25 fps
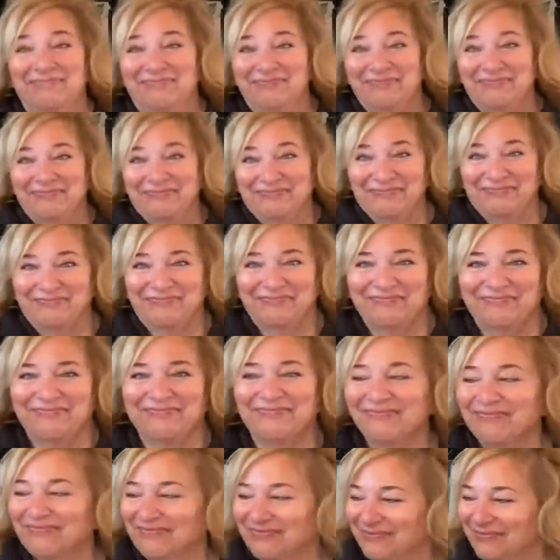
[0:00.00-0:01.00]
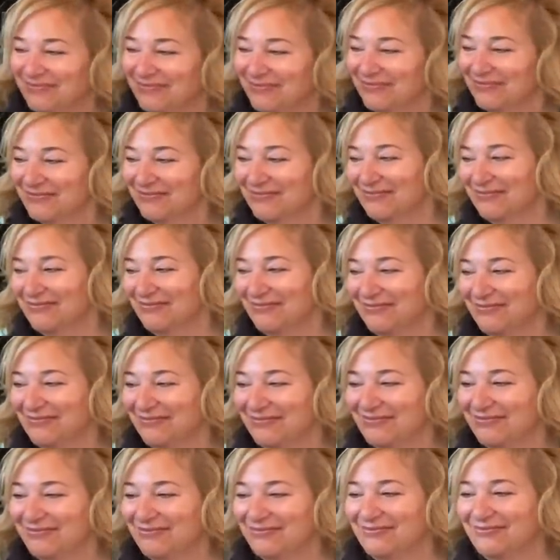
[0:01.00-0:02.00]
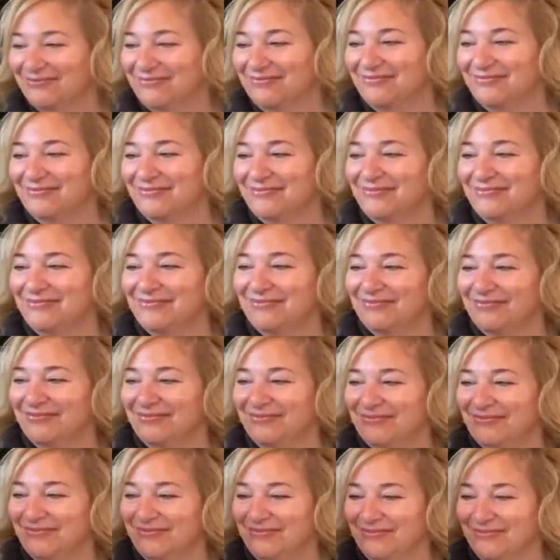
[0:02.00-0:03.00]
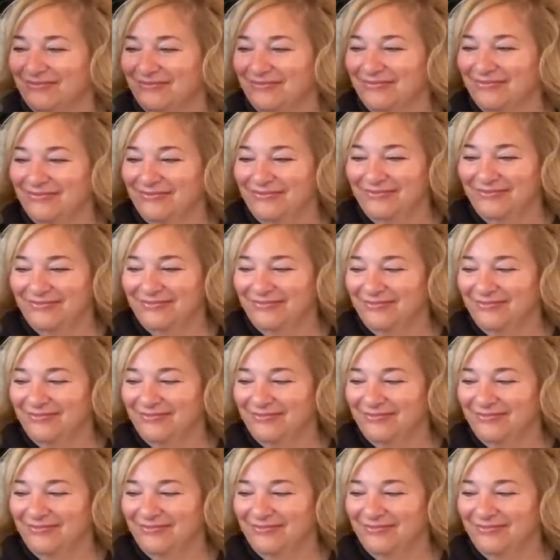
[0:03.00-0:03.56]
No words are spoken by the person on screen.